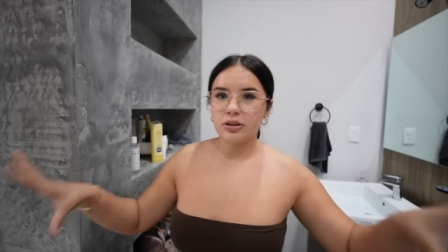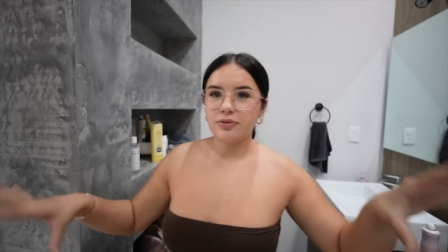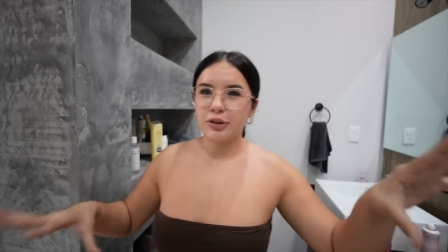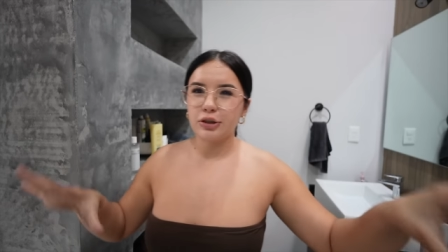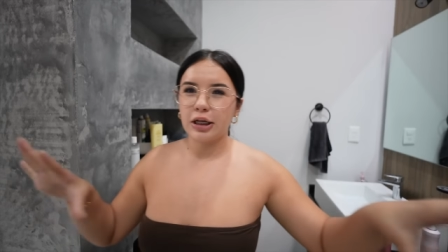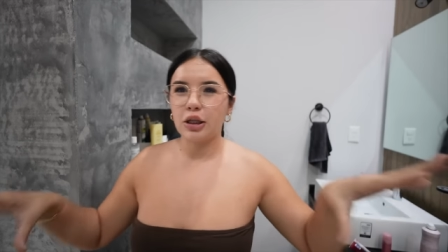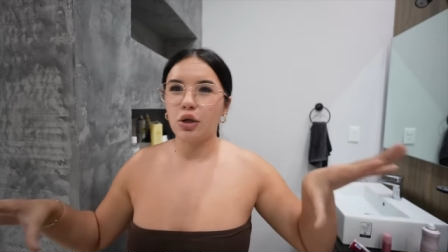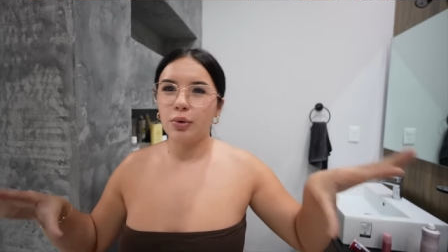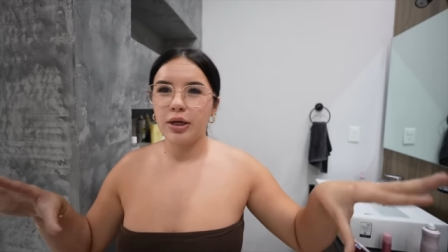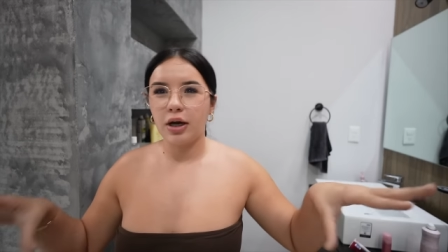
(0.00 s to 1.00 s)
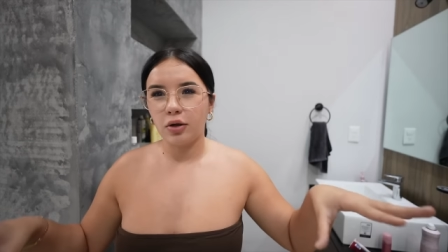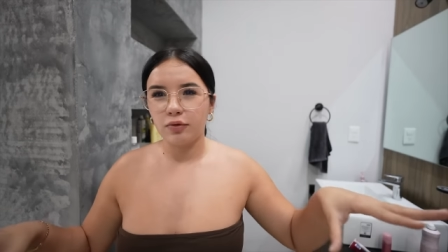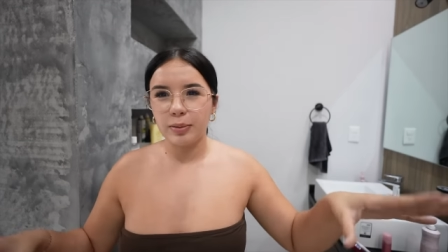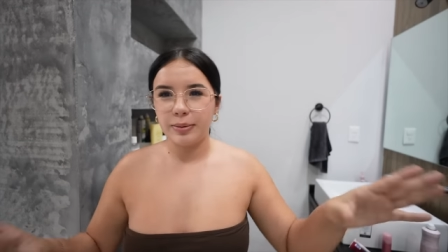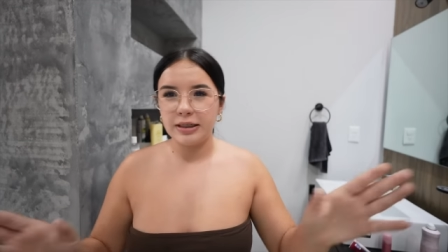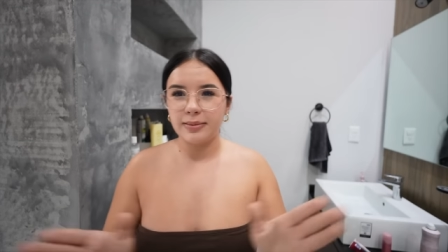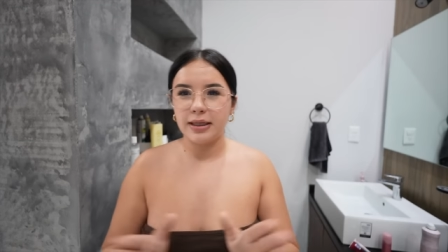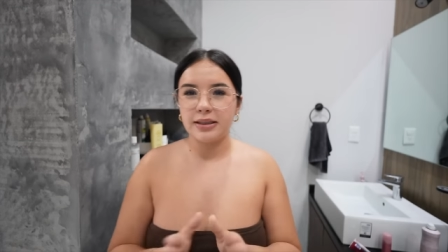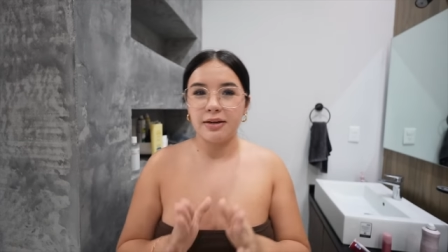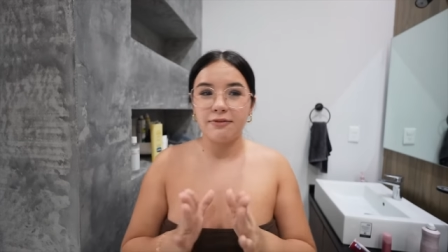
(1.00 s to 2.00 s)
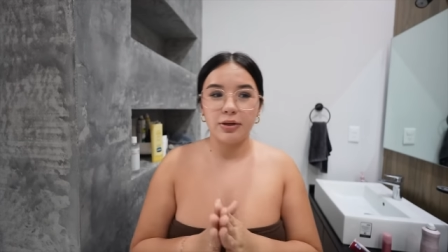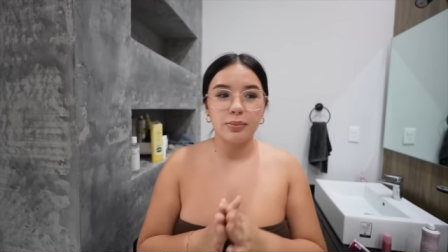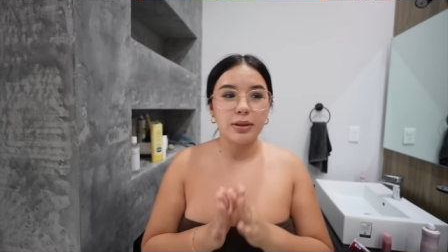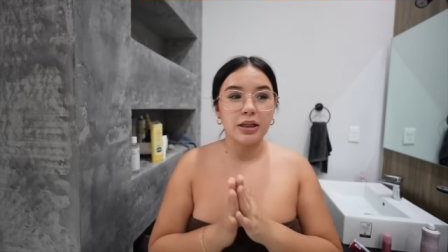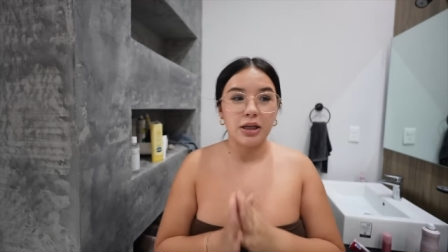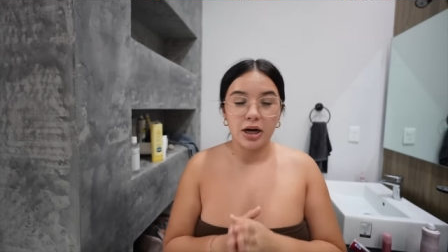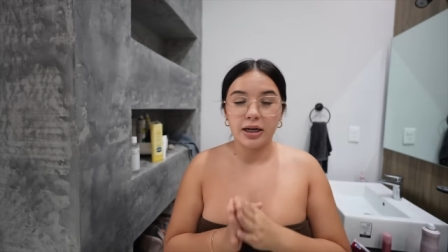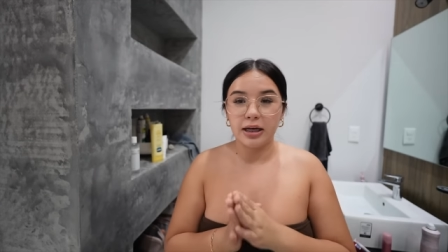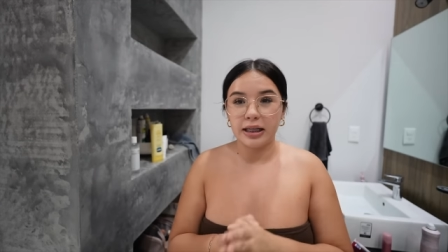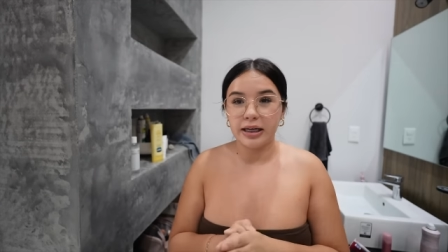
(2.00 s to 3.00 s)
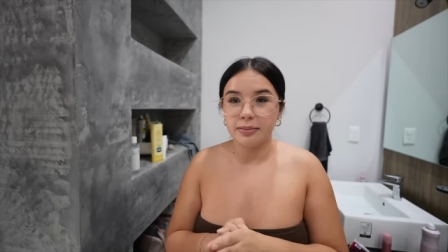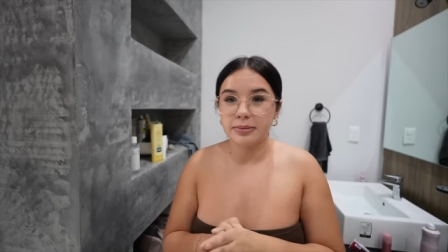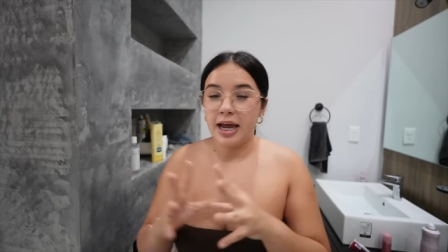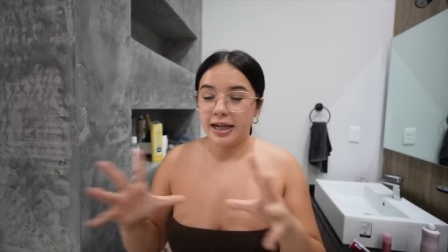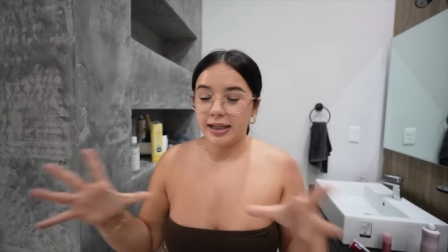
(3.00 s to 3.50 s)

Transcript: this video is like low-key all over the place because I filmed a lot of clips and